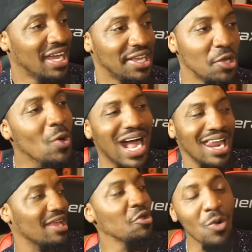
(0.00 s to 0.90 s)
you
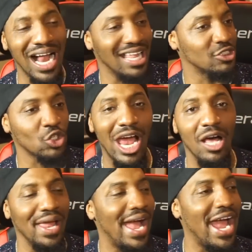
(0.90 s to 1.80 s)
gotta you gotta trial
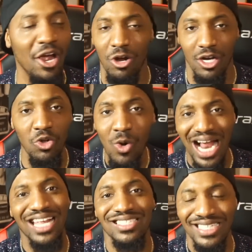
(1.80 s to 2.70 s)
and error. You
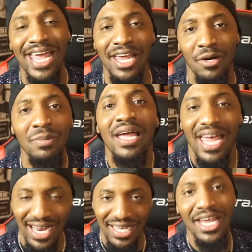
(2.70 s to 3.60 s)
gotta say them
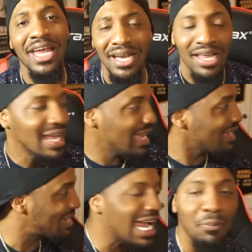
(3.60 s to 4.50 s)
and then
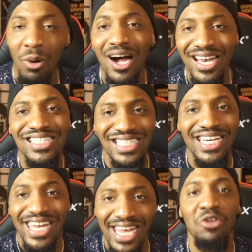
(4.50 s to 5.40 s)
get punished, and
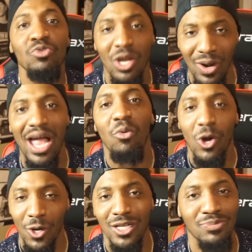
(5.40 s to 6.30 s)
then you know that
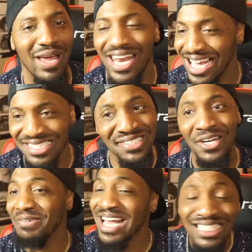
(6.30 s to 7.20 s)
word is bad. That's
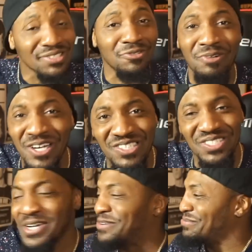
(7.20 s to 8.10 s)
tough. That's some real
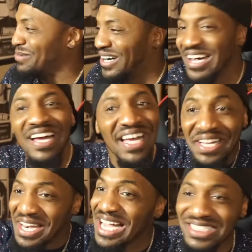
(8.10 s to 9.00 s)
stuff, bro.
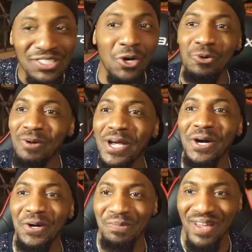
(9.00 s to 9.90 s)
That's so
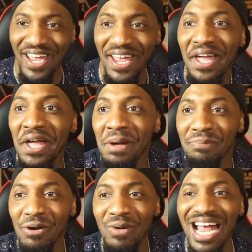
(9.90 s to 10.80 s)
real, man.
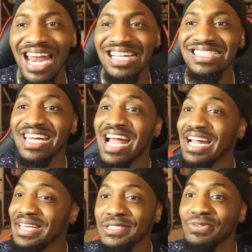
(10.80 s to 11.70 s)
But we gotta check out
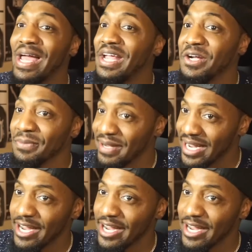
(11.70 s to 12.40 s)
this right here, man.